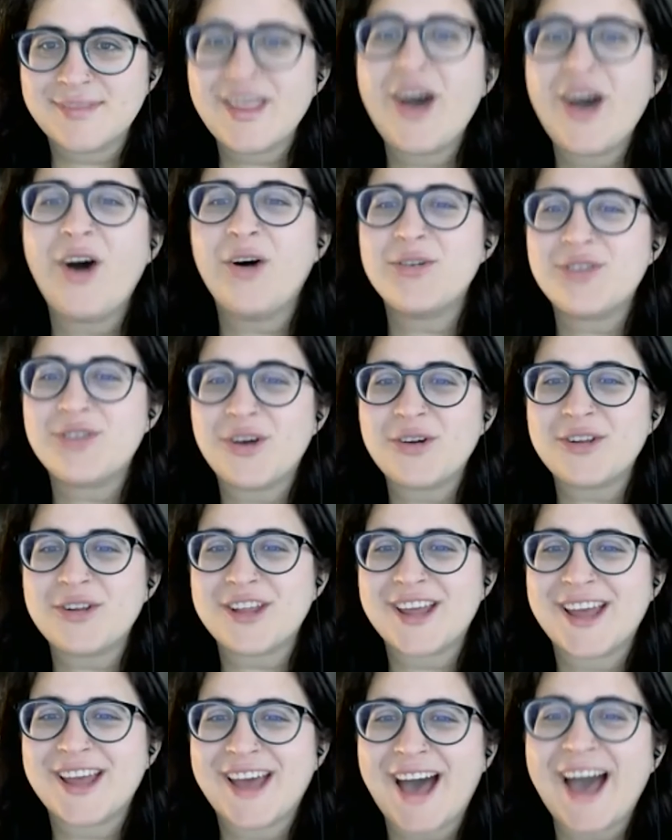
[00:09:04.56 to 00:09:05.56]
Oh,
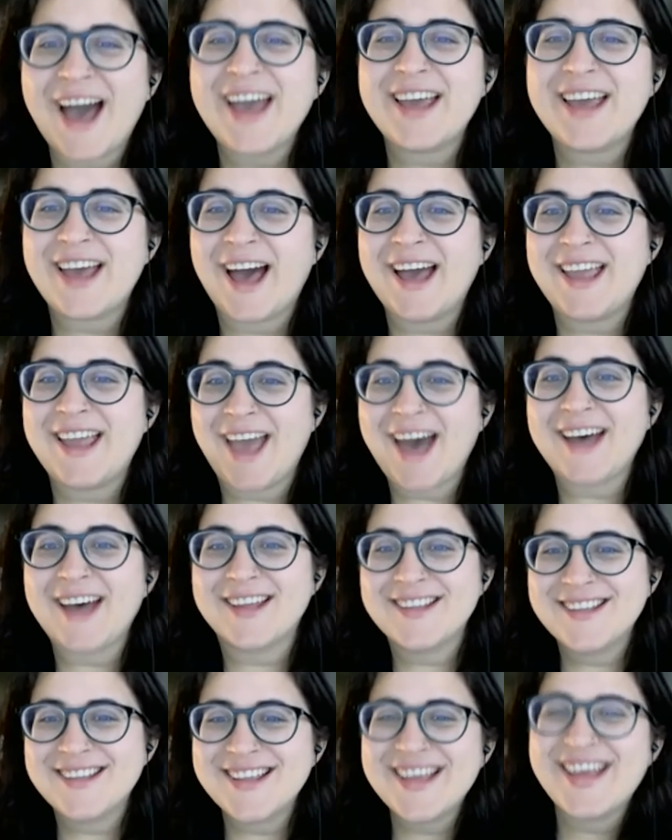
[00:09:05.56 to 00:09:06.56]
totally. Yeah,
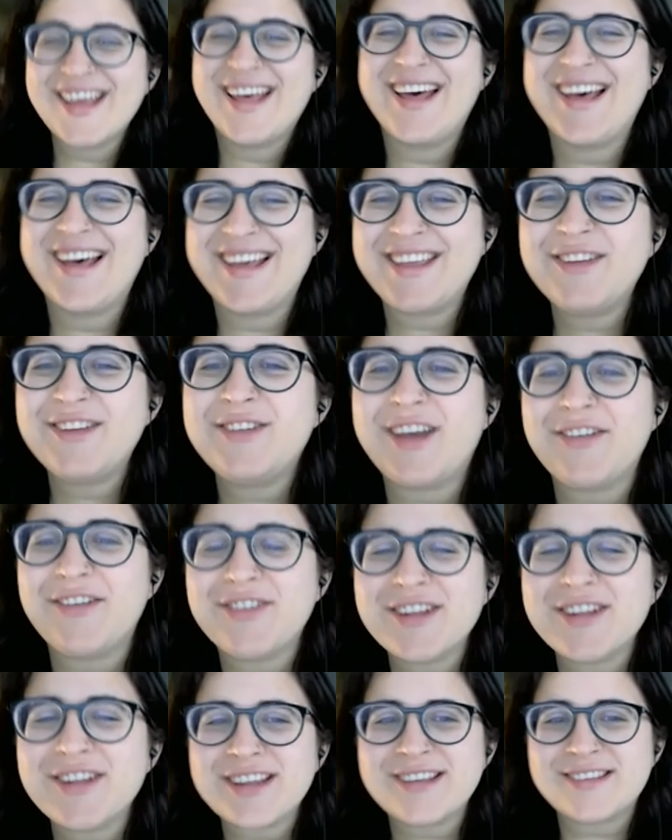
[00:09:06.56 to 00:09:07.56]
you
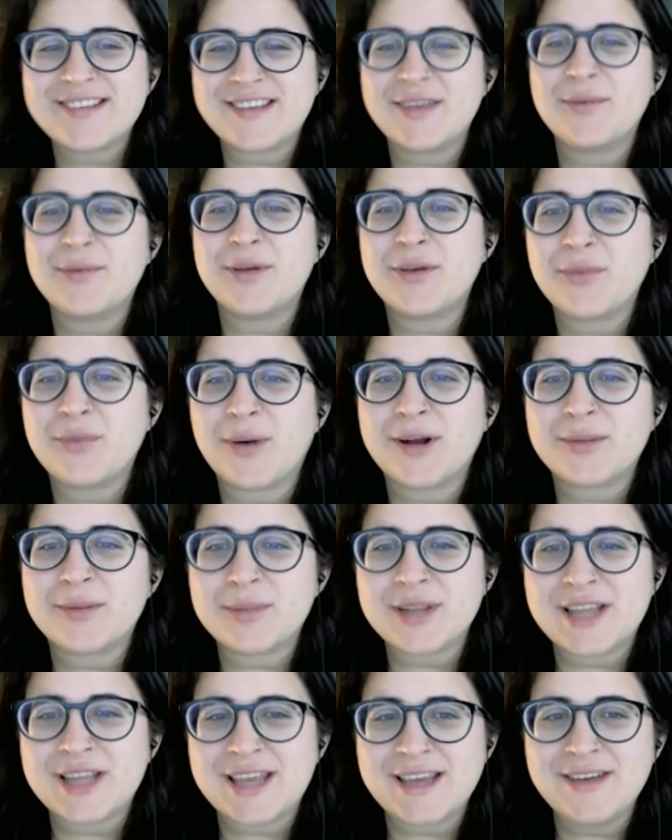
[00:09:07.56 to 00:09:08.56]
definitely see what you want to
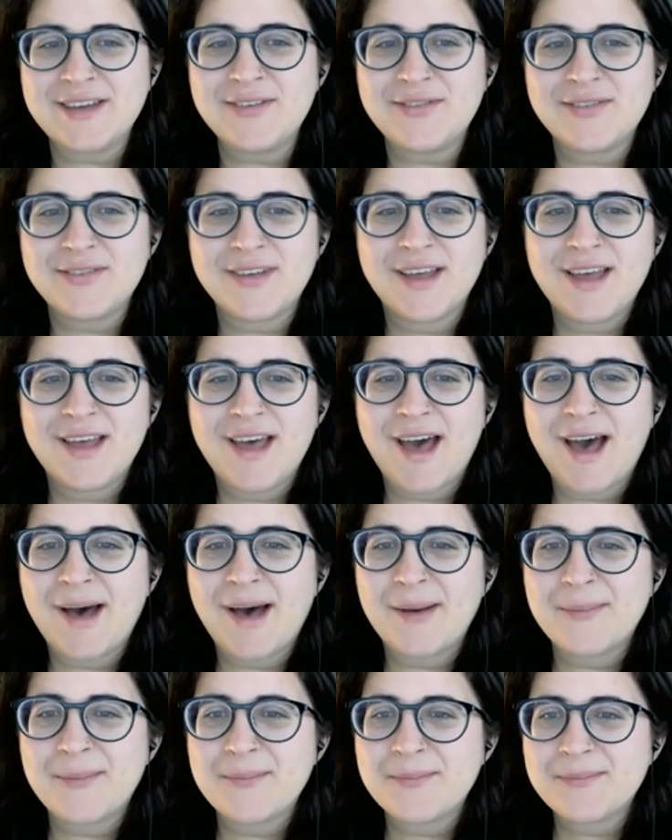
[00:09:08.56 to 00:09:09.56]
believe.
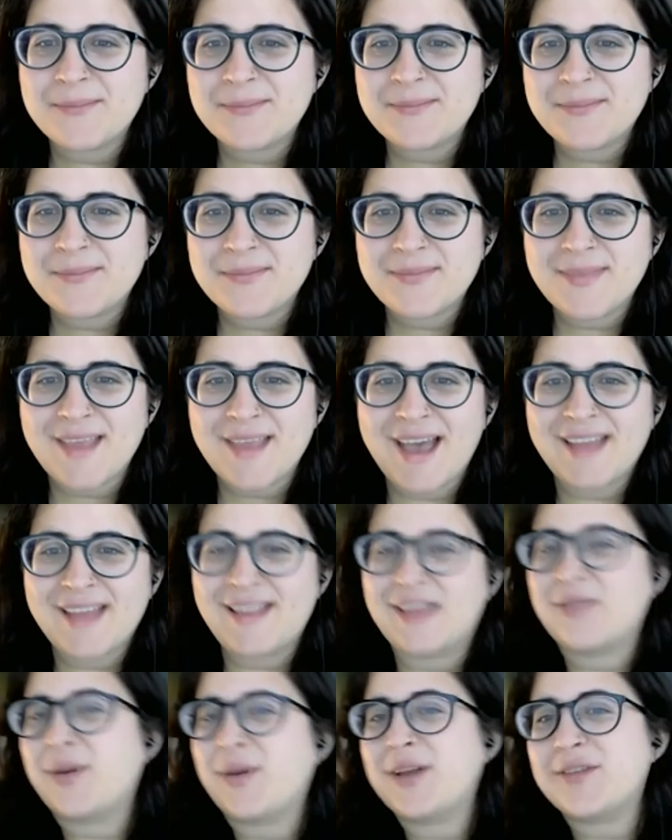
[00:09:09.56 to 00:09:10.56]
And
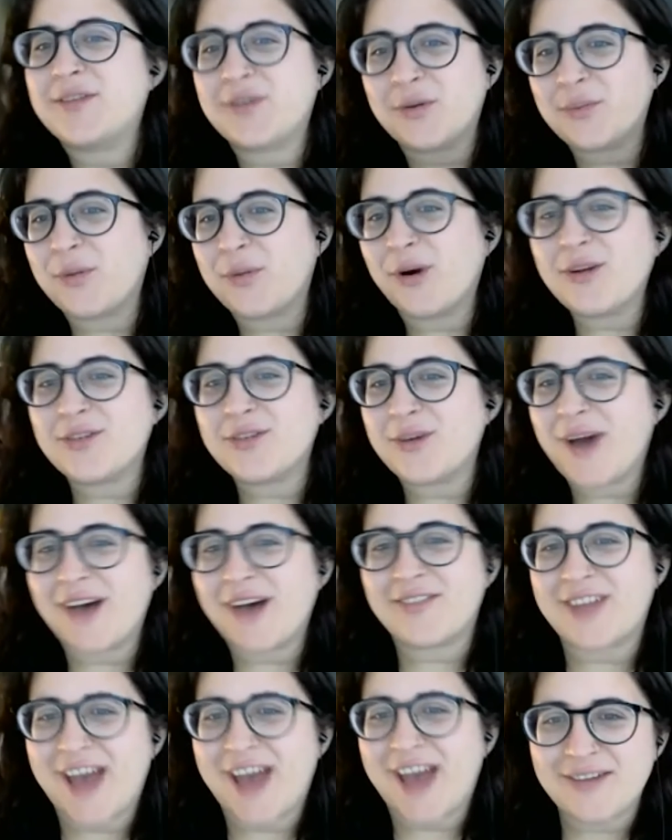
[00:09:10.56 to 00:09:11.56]
that's why it's so important. You
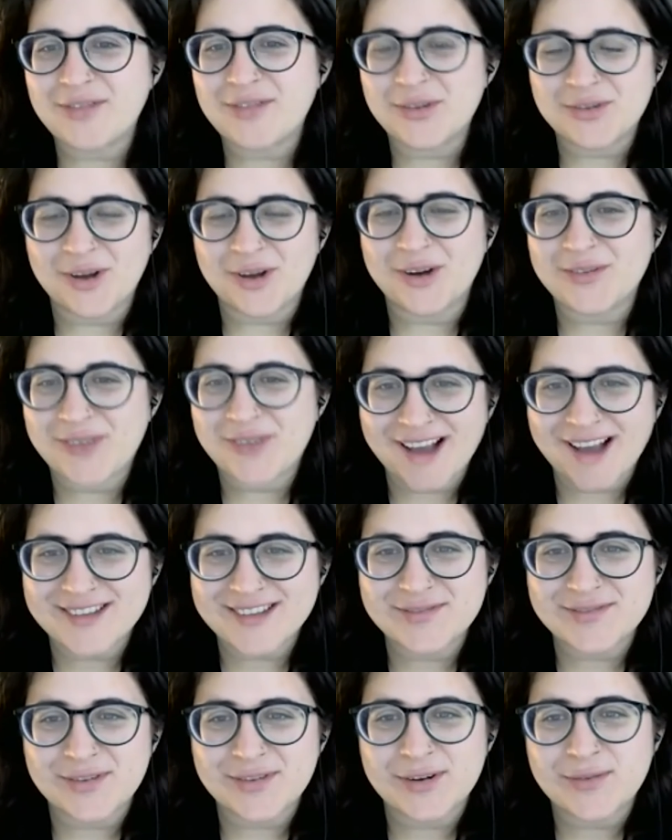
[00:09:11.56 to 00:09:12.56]
have to have those hard
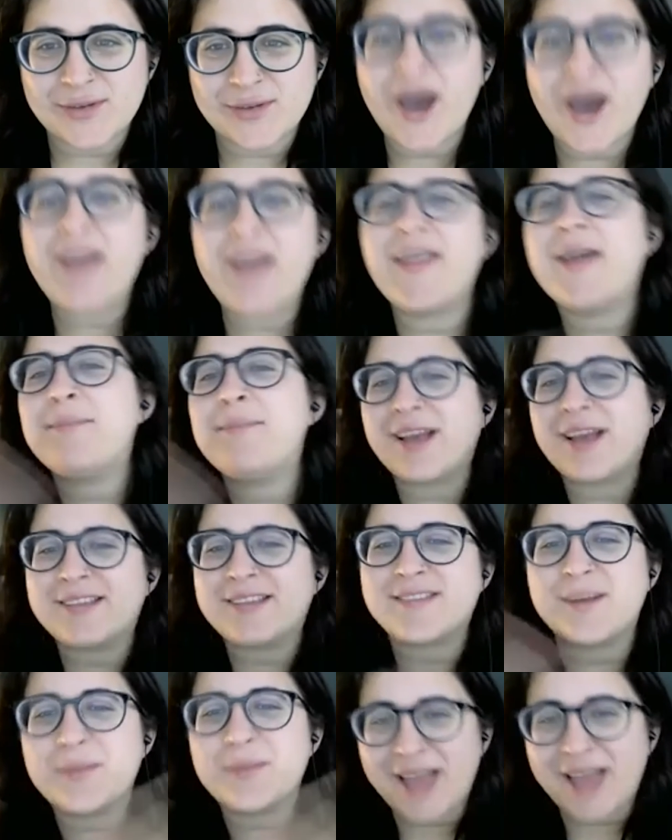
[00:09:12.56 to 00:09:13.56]
facts in front of you, and then
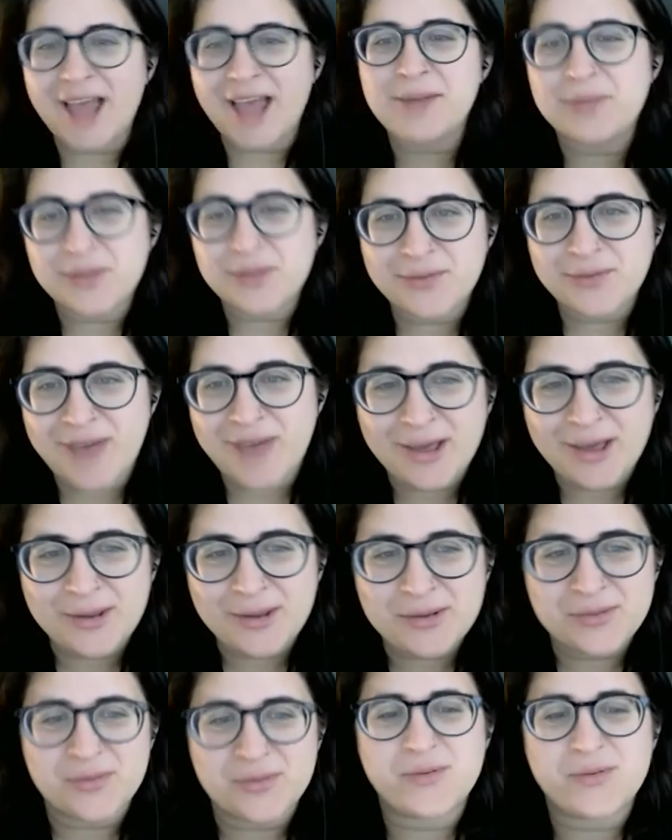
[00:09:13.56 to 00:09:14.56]
mix them again with your
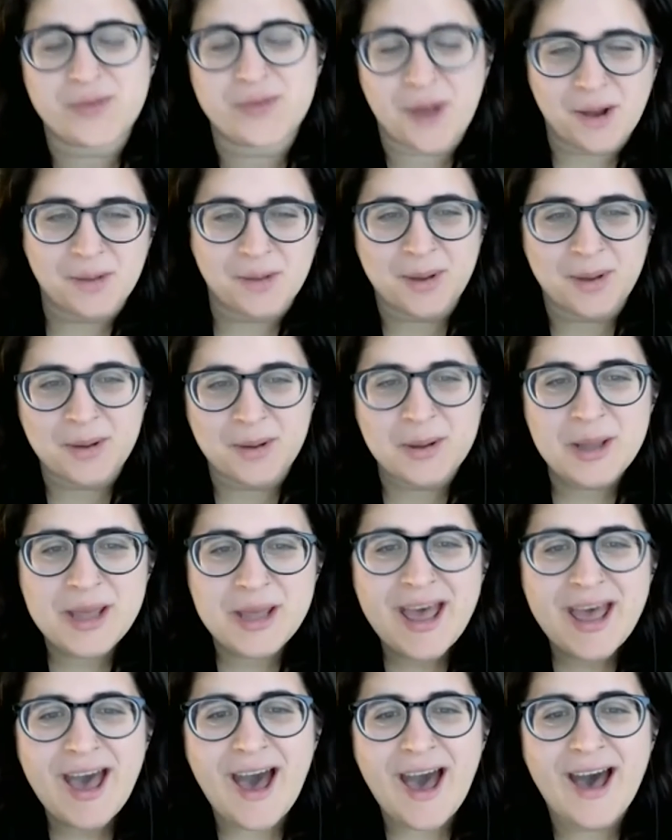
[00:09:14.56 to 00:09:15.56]
values, which we'll talk about
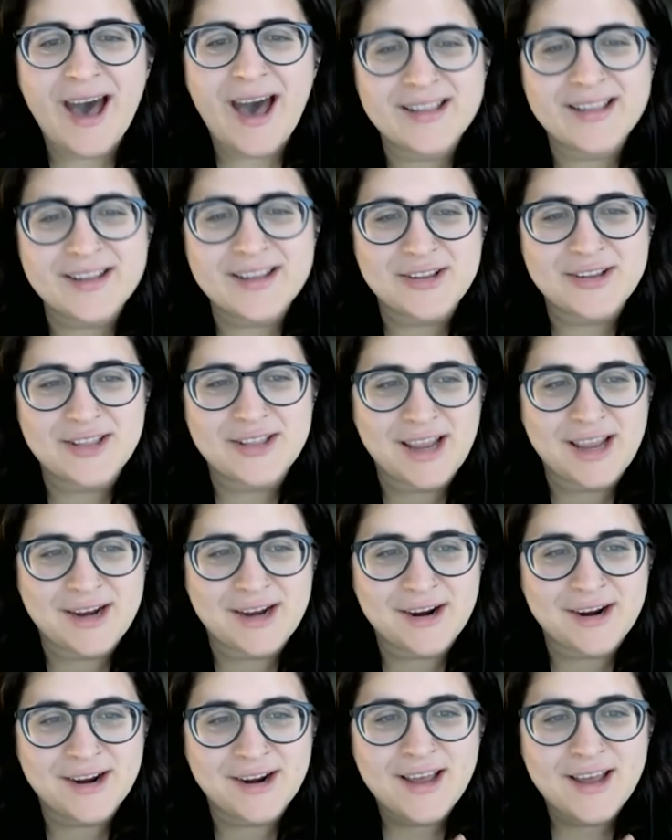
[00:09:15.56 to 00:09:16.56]
a little
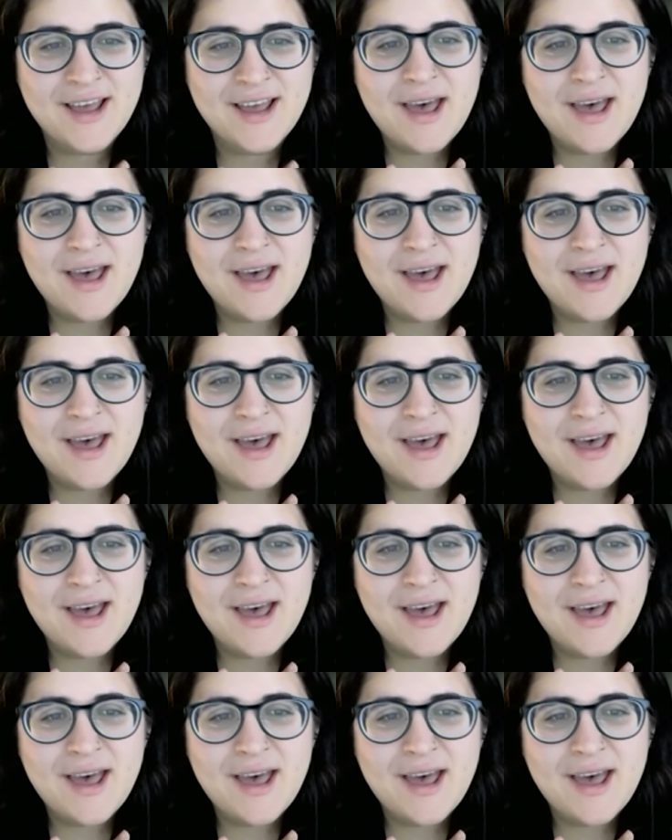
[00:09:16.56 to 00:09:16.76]
later.